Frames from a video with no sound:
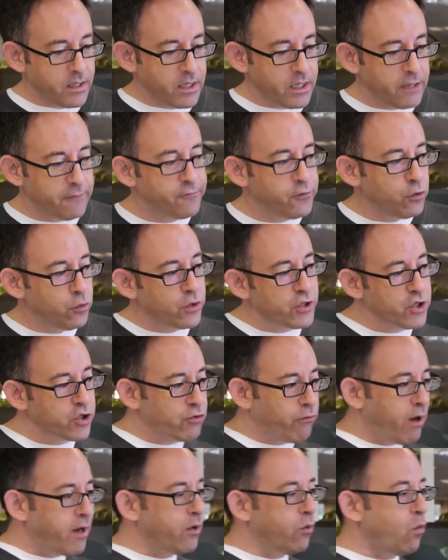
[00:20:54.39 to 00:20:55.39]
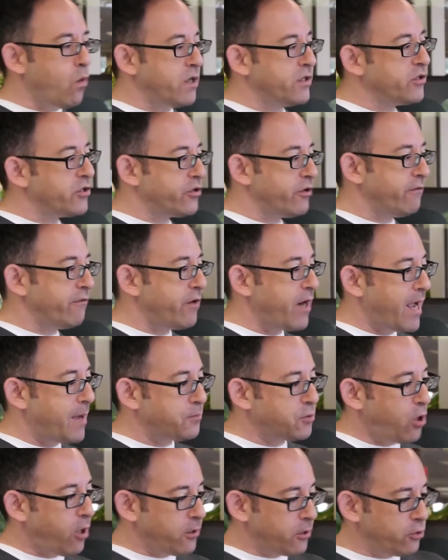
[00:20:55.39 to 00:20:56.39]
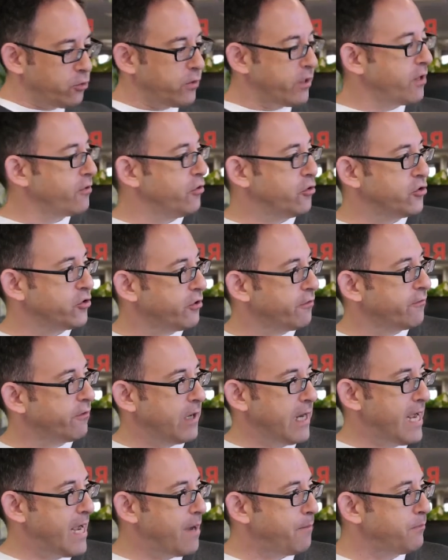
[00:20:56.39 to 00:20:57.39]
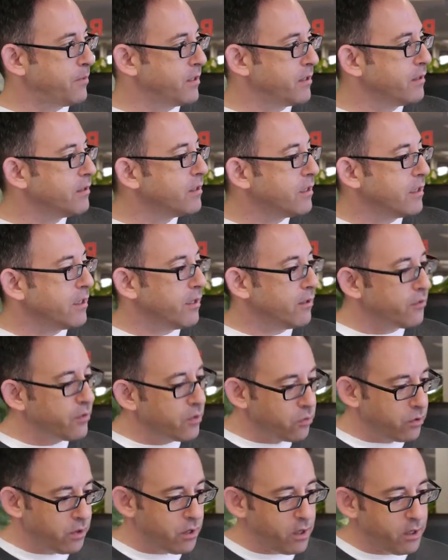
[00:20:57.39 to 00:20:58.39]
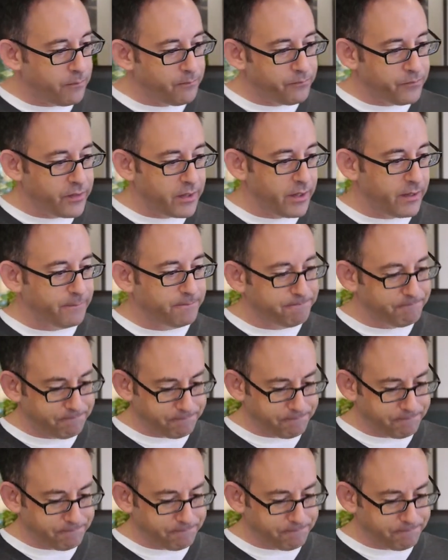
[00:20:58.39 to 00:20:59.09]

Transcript: if you were just writing one server app talking to another server app, and, you know, they were all, you know,